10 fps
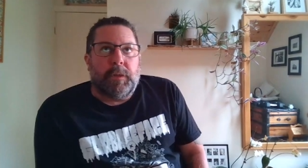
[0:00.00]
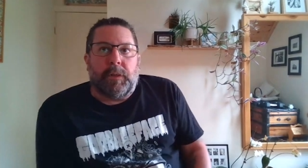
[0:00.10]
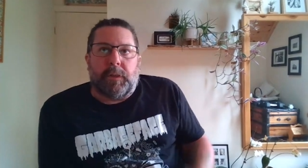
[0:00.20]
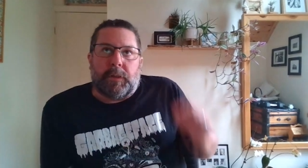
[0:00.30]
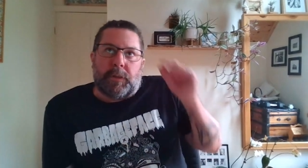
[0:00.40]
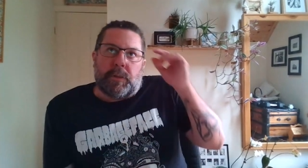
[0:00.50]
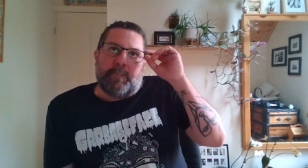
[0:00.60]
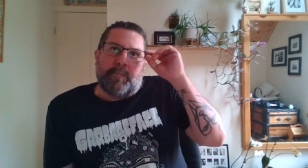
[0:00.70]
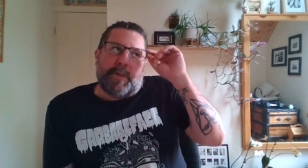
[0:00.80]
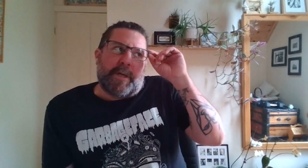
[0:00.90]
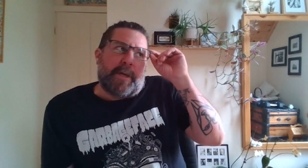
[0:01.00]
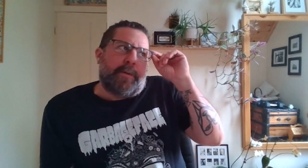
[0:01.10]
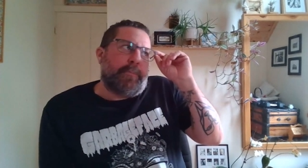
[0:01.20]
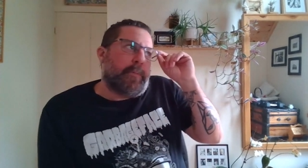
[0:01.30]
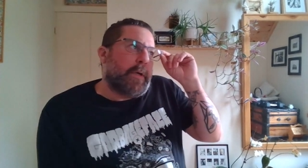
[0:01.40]
Um,
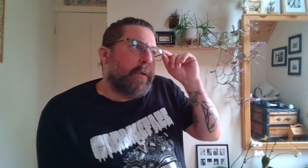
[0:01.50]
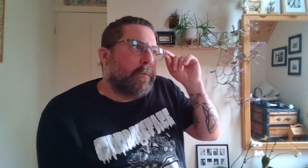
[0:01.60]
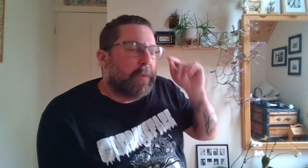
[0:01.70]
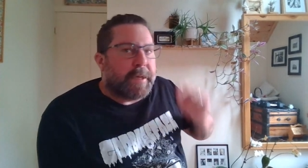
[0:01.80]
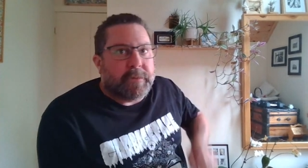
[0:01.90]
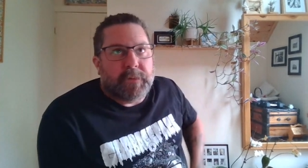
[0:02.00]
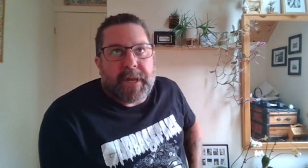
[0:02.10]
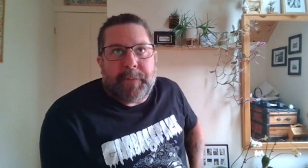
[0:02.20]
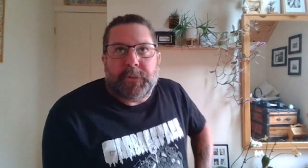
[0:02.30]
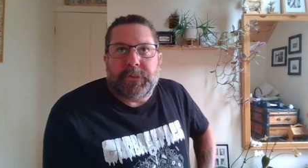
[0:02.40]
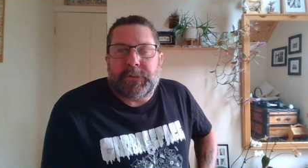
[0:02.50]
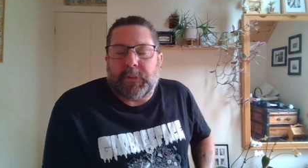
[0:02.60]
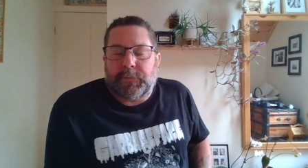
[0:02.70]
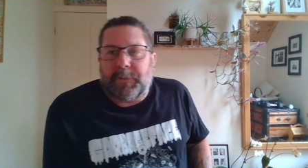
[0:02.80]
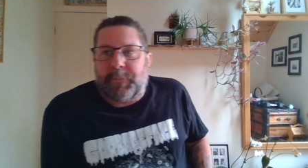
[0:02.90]
yeah, I don't like labels,
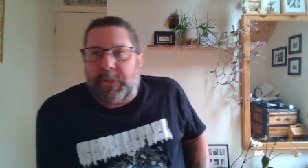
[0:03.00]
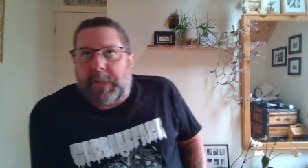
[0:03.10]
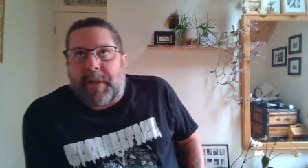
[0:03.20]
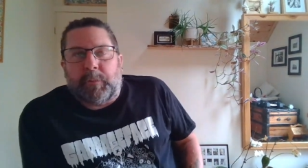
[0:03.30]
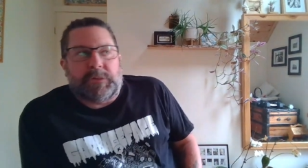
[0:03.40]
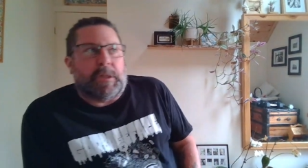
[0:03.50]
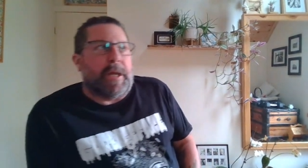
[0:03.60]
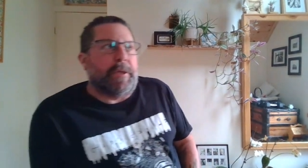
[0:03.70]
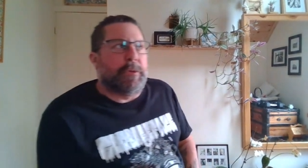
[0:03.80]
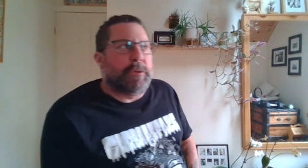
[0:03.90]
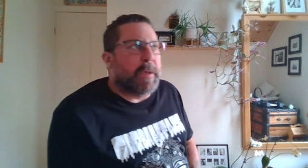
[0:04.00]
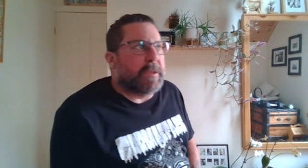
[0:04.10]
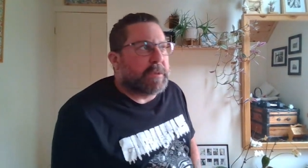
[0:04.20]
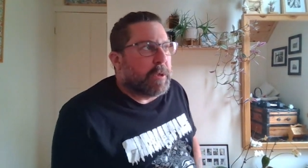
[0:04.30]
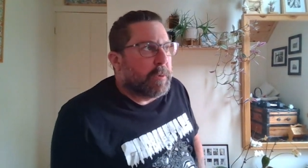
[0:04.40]
so some of the language that I use
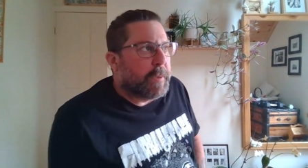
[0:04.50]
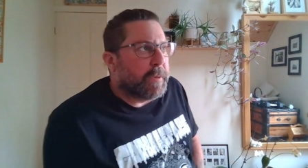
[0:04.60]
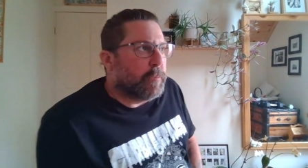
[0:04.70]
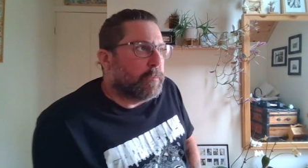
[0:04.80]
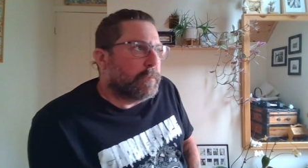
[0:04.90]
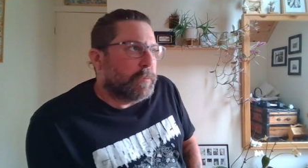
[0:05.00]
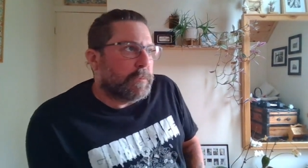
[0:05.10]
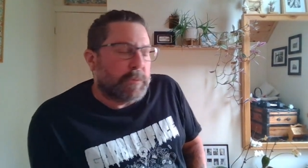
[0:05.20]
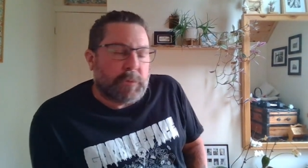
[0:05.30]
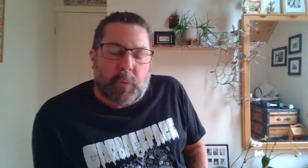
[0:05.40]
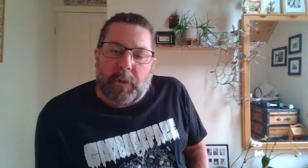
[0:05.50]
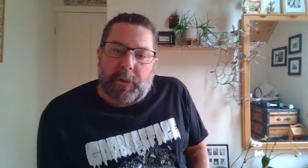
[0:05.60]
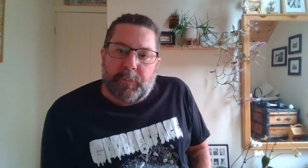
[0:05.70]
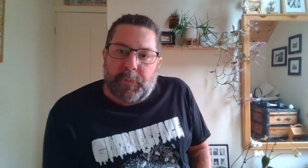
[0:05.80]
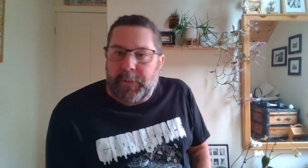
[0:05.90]
might sound a bit
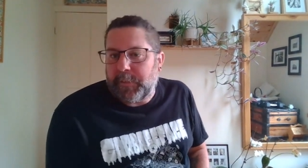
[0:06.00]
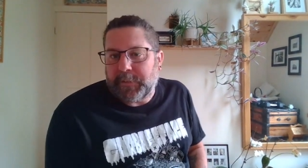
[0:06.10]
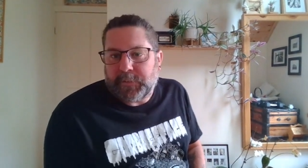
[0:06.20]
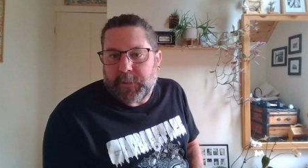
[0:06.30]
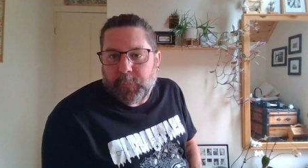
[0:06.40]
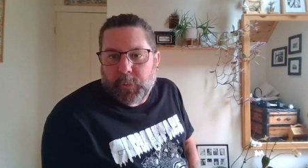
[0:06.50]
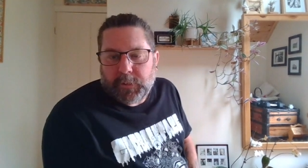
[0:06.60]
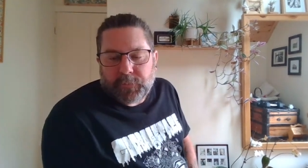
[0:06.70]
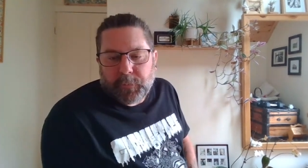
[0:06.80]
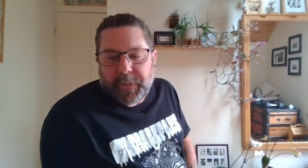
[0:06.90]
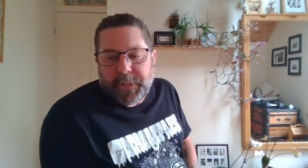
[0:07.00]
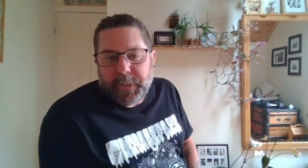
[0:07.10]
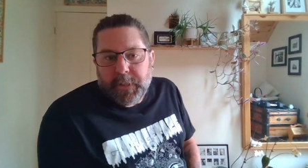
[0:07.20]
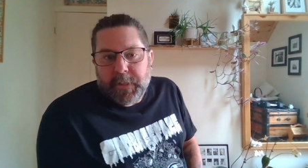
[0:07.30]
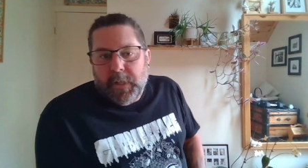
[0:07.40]
quirky, but it's it works sure. for me.
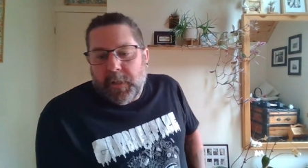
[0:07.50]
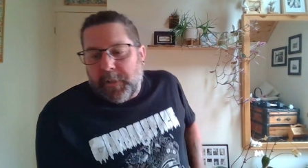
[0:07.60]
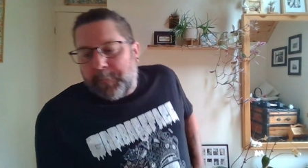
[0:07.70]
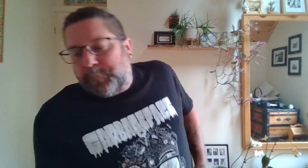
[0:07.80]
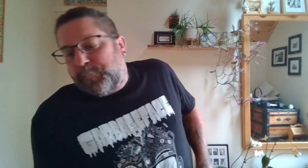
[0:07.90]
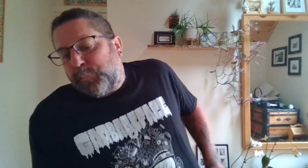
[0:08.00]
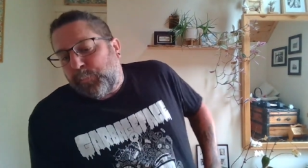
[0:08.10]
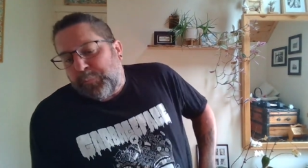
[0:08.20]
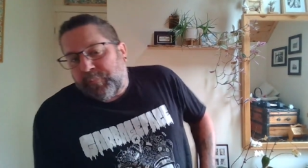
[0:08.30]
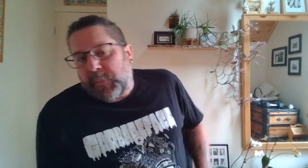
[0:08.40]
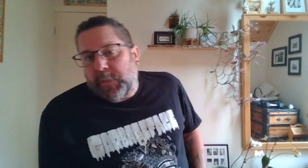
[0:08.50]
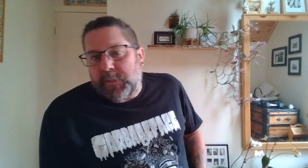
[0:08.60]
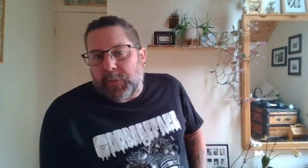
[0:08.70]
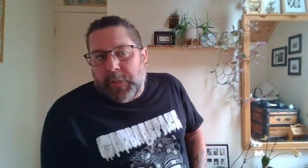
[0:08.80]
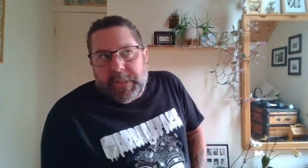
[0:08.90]
Um, yeah, whatever.
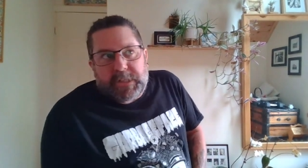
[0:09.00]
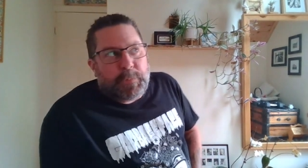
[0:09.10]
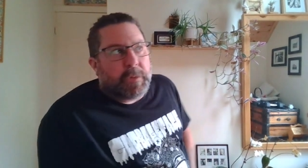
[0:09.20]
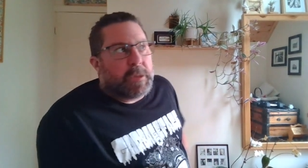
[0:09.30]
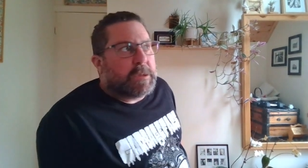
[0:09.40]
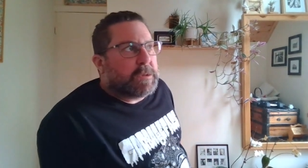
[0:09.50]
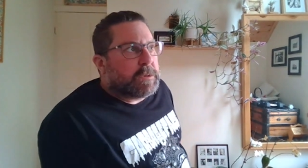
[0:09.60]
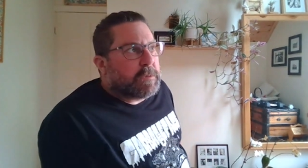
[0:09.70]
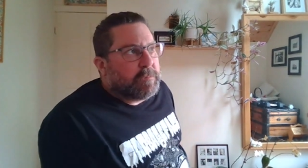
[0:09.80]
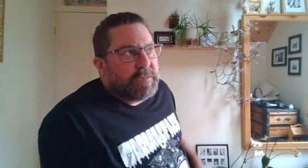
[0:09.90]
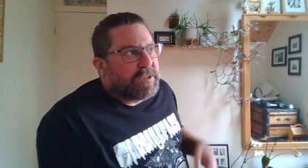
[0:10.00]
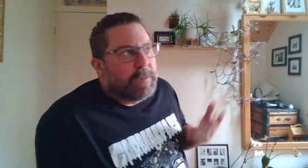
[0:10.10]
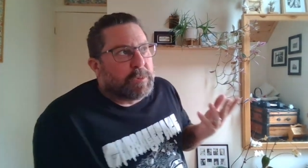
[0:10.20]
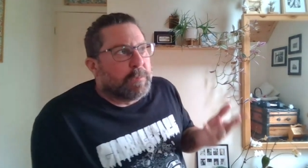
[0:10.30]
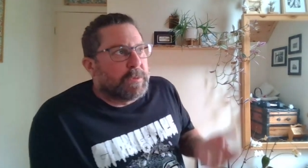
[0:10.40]
So I experience
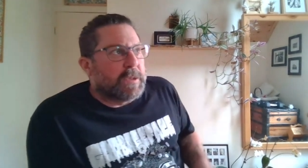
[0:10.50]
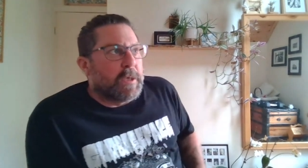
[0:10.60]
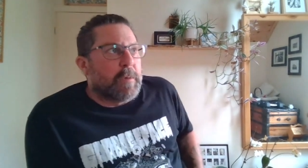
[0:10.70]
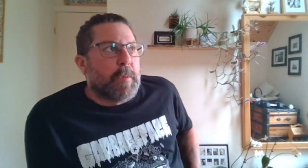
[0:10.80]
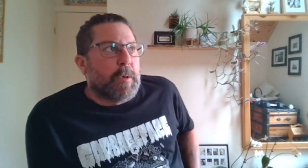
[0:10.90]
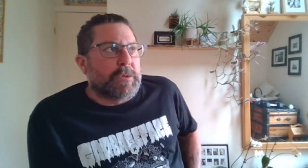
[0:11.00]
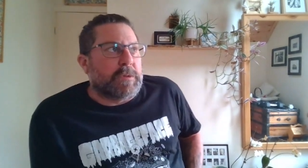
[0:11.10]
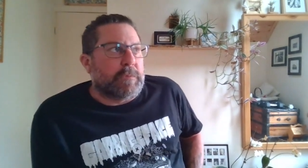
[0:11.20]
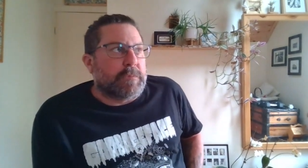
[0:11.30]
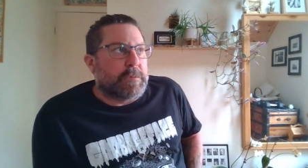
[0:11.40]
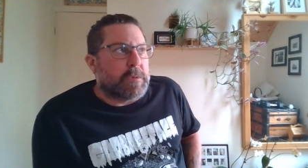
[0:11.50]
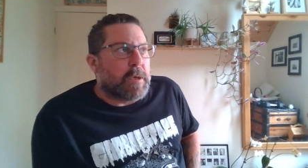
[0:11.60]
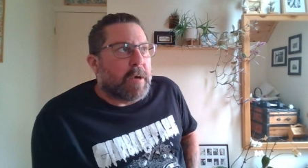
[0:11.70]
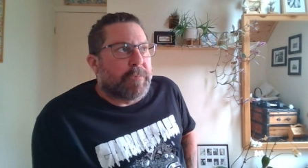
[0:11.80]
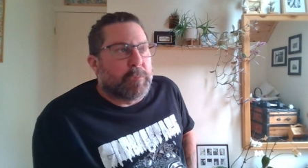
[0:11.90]
symptoms that are most
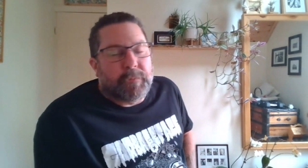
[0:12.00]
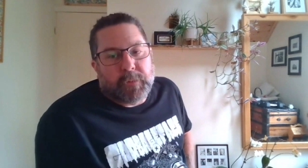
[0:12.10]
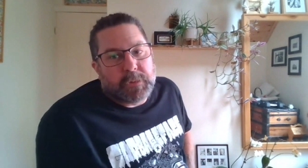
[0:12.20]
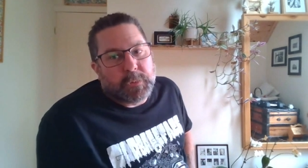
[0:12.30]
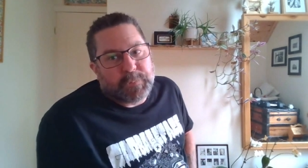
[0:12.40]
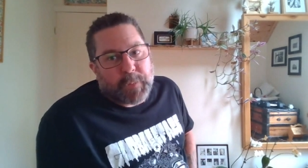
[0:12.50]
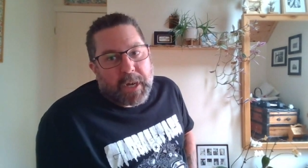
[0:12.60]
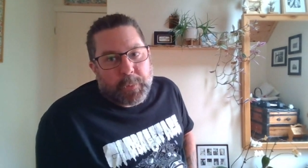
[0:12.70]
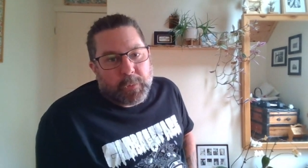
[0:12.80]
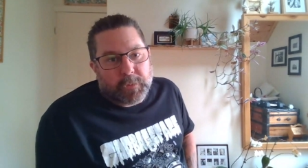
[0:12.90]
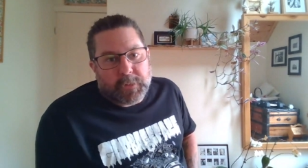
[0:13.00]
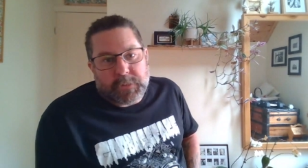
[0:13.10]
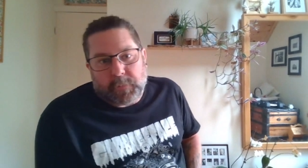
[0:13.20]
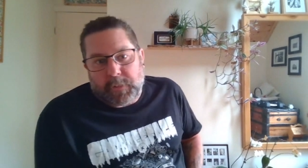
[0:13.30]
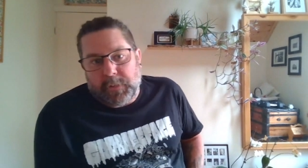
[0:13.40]
often referred to as bipolar
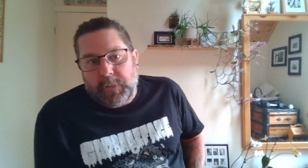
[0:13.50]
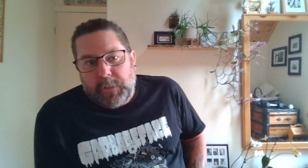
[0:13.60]
disorder,